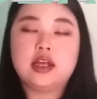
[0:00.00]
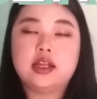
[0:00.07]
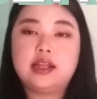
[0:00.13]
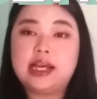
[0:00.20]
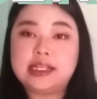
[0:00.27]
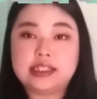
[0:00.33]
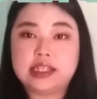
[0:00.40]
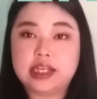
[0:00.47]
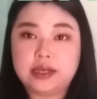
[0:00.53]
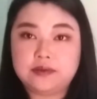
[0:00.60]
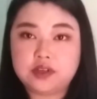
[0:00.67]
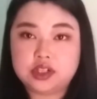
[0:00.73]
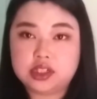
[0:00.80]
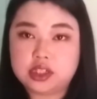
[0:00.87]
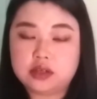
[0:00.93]
Lastly, if
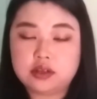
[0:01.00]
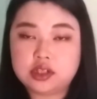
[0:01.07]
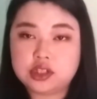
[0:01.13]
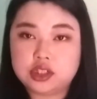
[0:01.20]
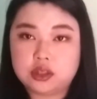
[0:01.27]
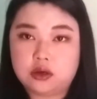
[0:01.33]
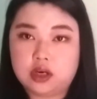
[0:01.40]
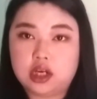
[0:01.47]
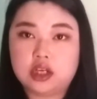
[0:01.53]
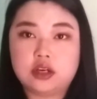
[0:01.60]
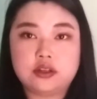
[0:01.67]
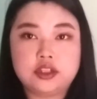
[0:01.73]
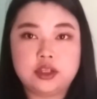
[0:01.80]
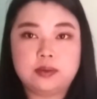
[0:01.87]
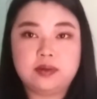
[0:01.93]
you're still unsure,
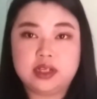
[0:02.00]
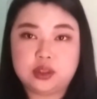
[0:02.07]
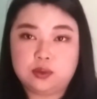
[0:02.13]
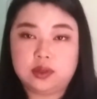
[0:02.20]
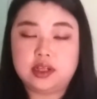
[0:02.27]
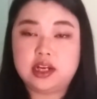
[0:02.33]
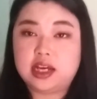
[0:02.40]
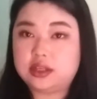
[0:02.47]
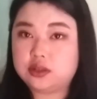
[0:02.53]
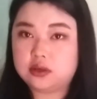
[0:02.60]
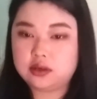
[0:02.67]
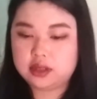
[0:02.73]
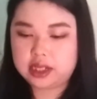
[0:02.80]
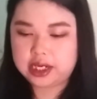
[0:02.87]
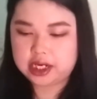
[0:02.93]
go to a place with
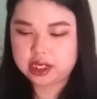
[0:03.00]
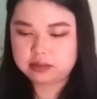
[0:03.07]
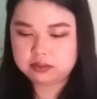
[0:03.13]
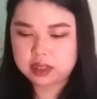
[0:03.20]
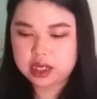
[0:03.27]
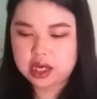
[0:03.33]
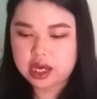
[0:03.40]
natural lighting